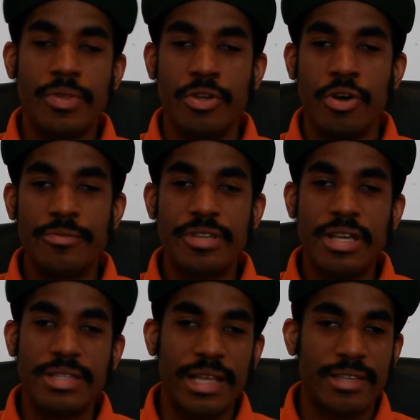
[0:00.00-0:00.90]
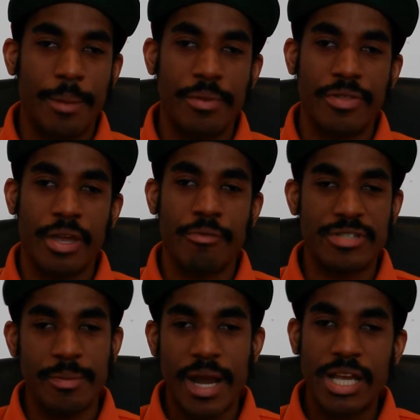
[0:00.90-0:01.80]
You know what I'm saying? That type of thing. When
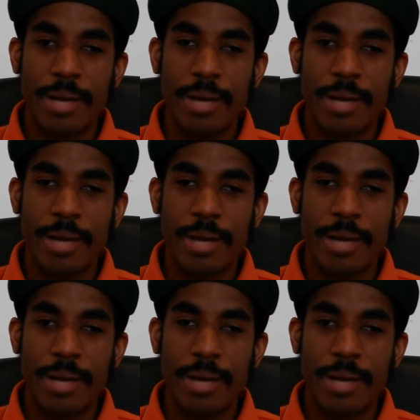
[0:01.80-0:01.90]
somebody